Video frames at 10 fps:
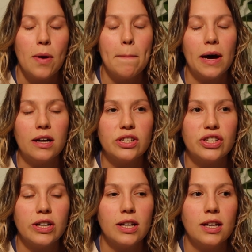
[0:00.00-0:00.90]
but
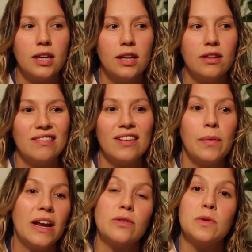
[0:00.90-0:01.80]

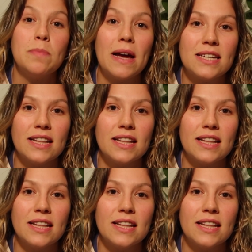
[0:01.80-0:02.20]
someone else was better.